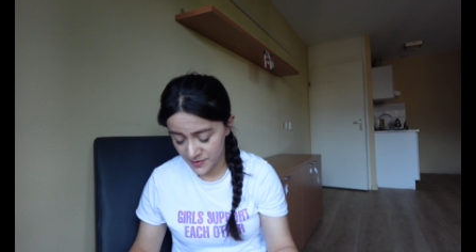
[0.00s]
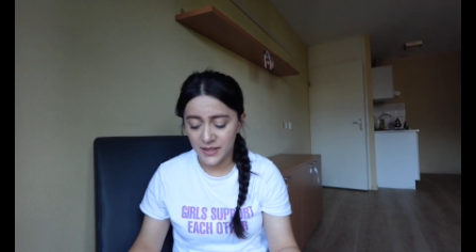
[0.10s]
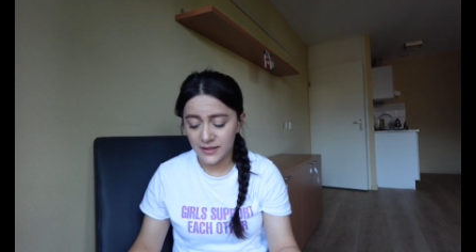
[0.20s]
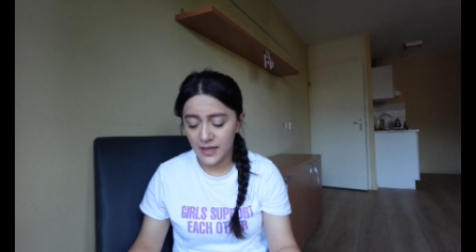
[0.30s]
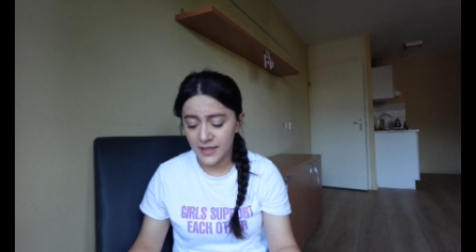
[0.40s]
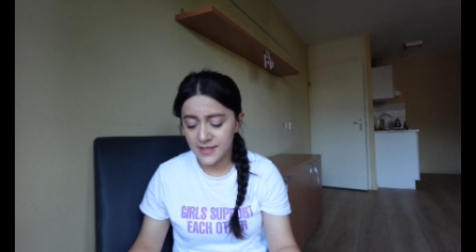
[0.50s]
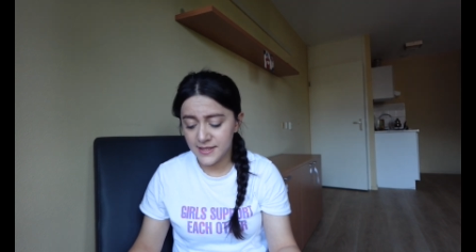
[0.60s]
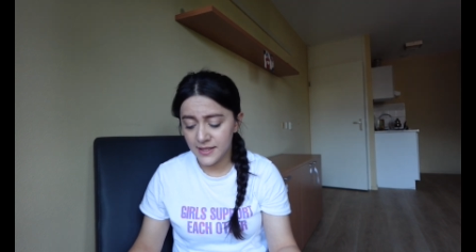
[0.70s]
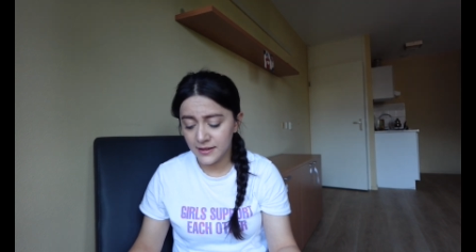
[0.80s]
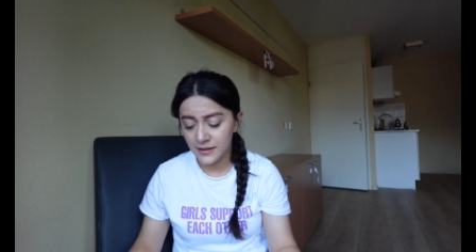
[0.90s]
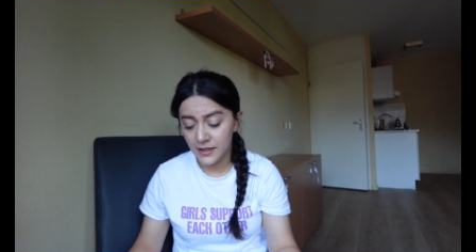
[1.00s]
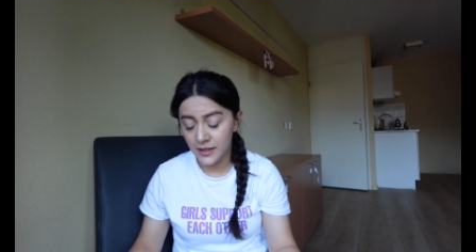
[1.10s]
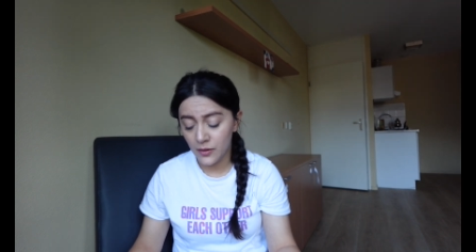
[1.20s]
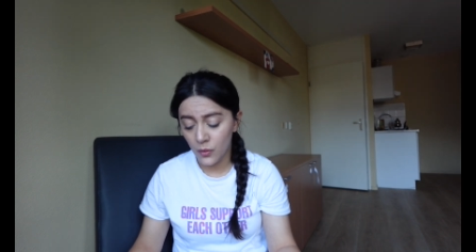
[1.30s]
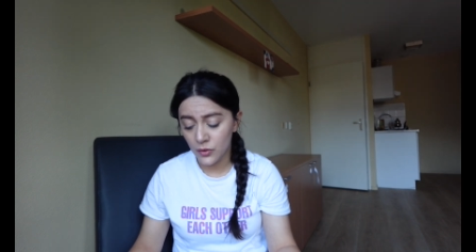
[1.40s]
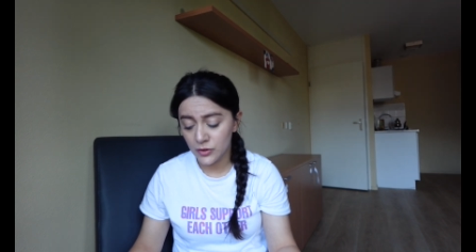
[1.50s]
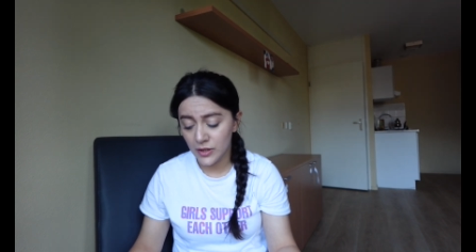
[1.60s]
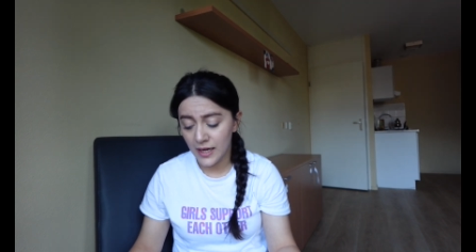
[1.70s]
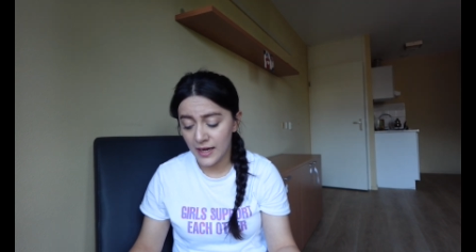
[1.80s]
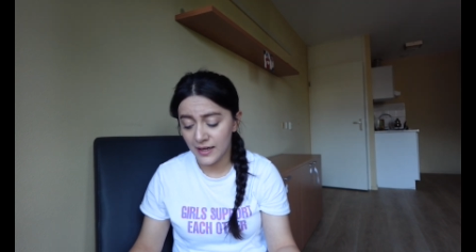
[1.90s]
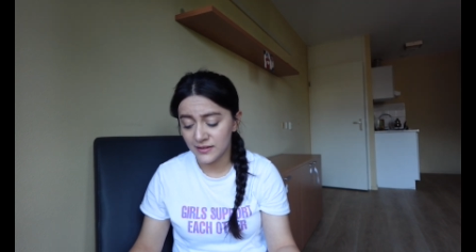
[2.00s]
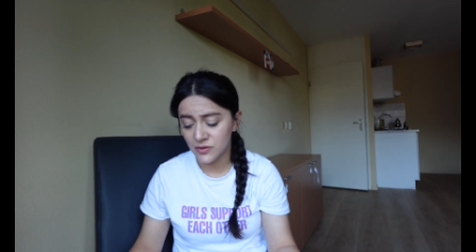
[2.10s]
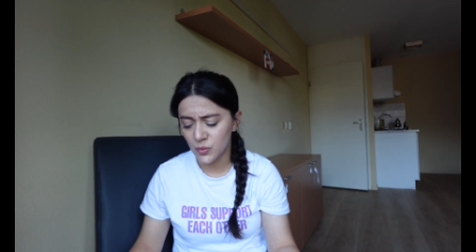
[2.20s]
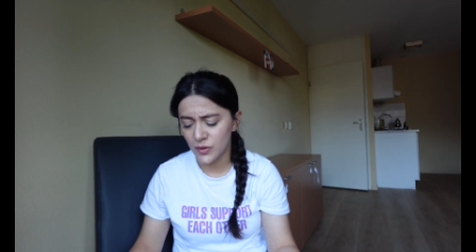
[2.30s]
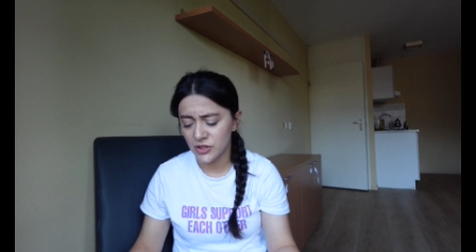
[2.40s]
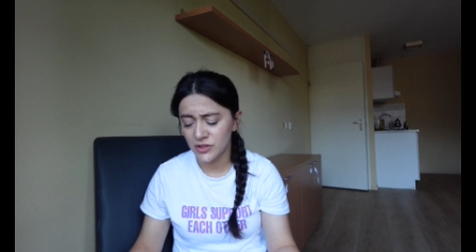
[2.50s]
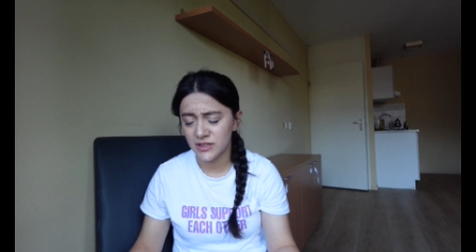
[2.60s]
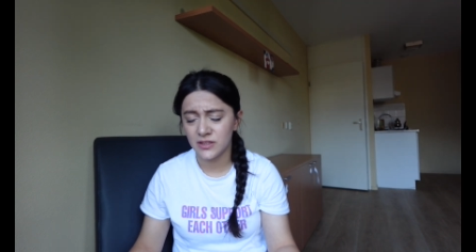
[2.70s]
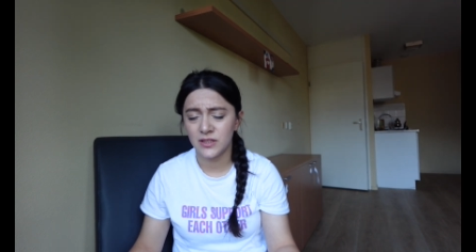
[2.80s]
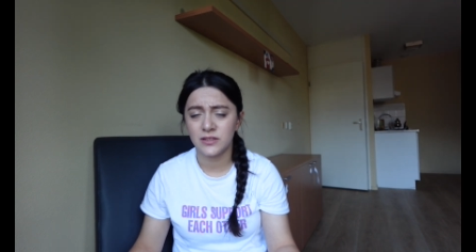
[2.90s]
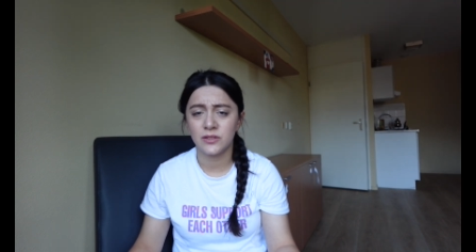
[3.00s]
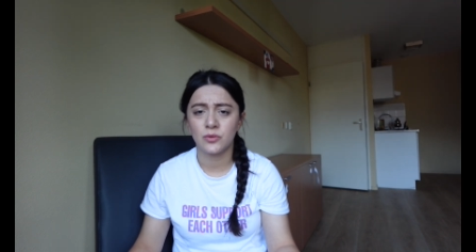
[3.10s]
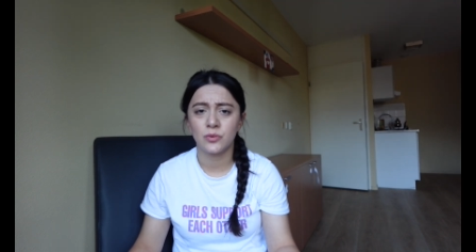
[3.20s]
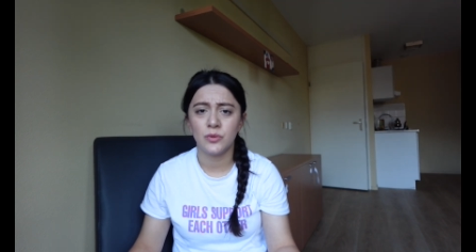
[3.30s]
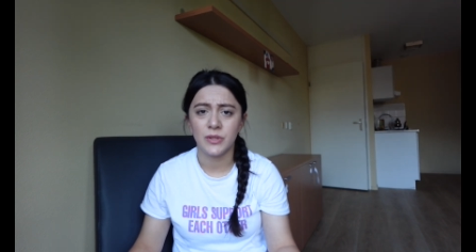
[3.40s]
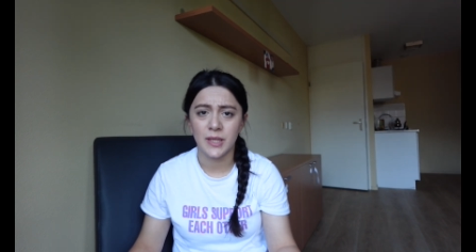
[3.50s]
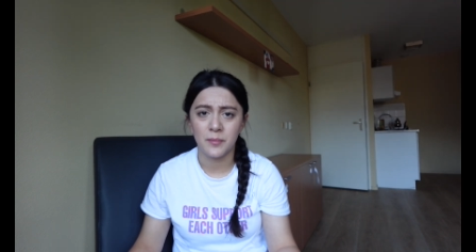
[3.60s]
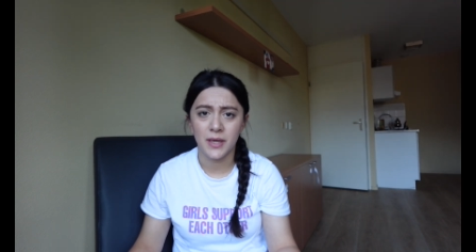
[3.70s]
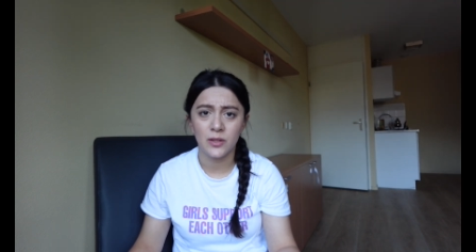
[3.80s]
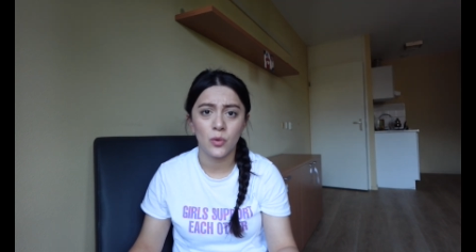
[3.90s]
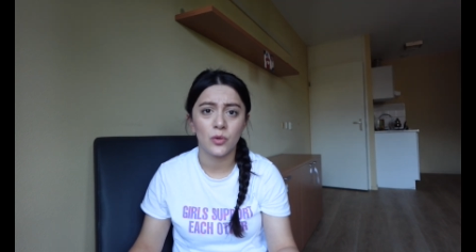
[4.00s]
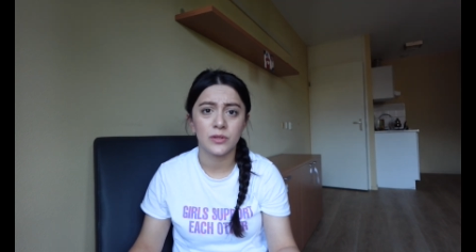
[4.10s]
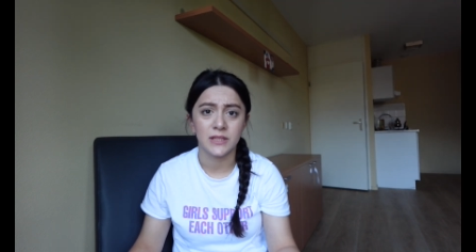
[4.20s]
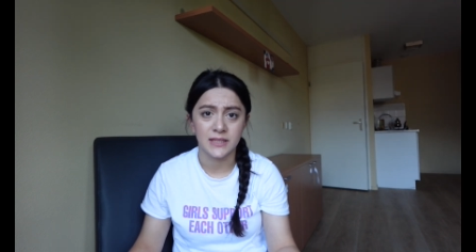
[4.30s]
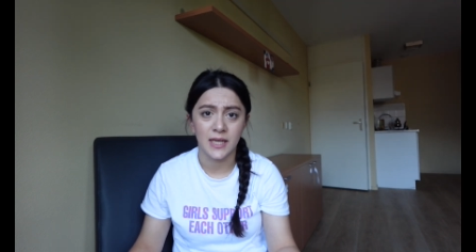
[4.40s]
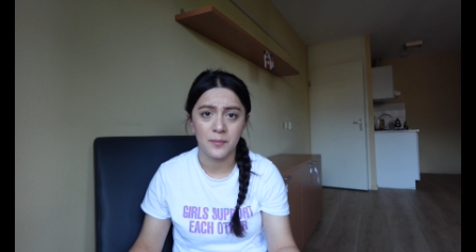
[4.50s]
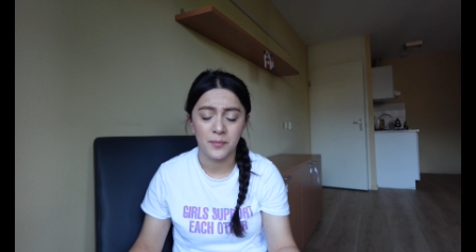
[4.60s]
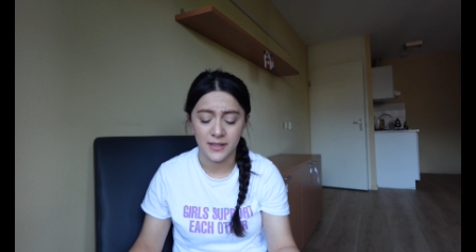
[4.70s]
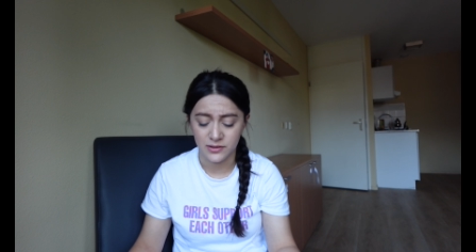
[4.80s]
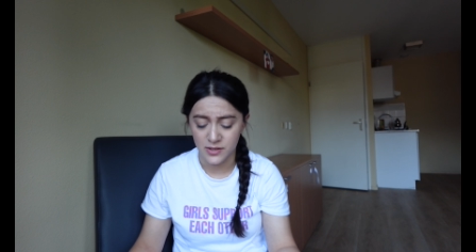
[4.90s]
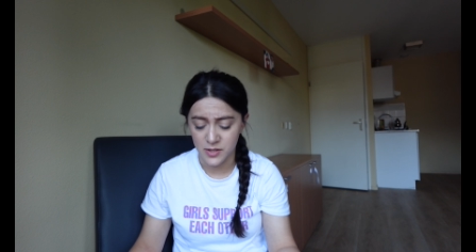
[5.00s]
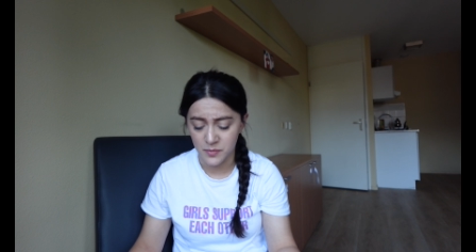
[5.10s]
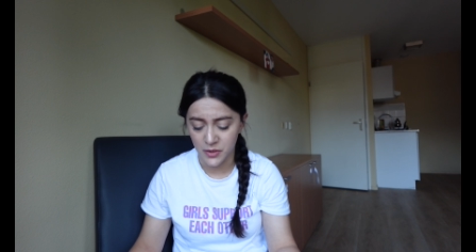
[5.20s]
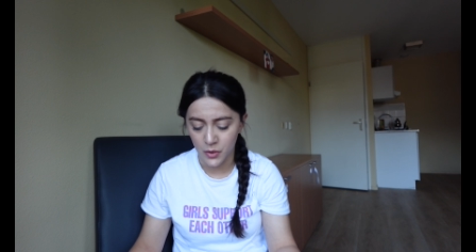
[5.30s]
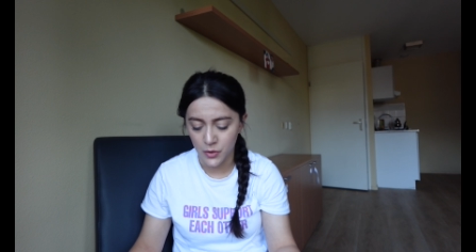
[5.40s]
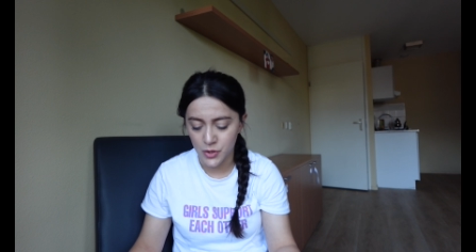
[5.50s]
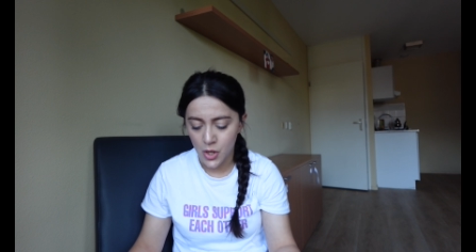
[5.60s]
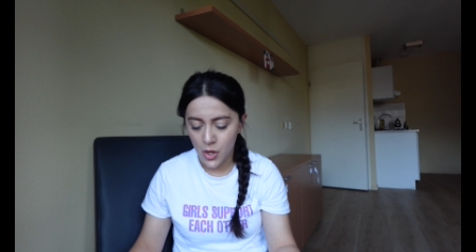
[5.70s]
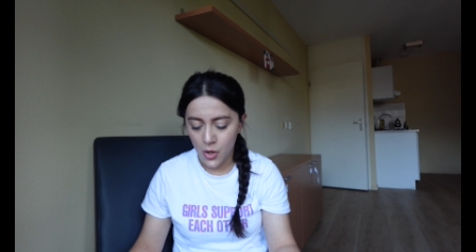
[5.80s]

But I think he also had questions related to UML or design patterns because